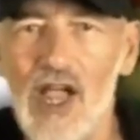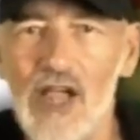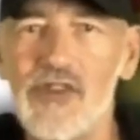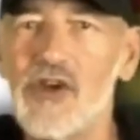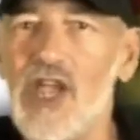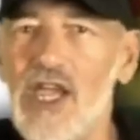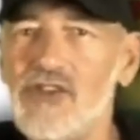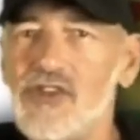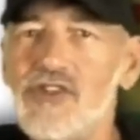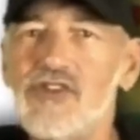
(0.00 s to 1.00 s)
and their
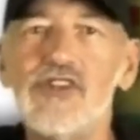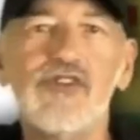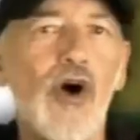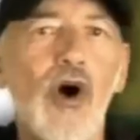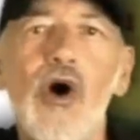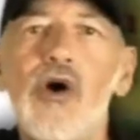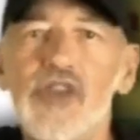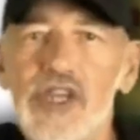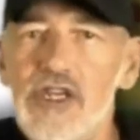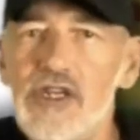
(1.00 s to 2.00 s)
essence is
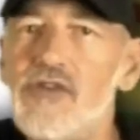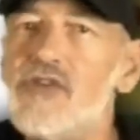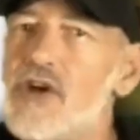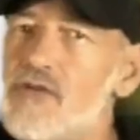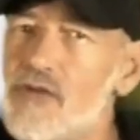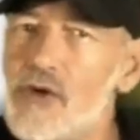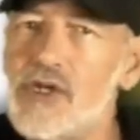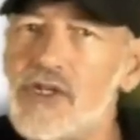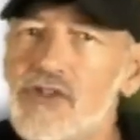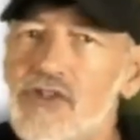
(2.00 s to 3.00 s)
all in their
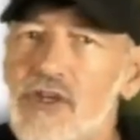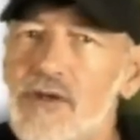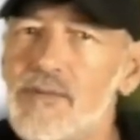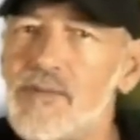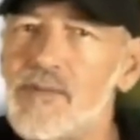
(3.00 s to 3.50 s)
focus.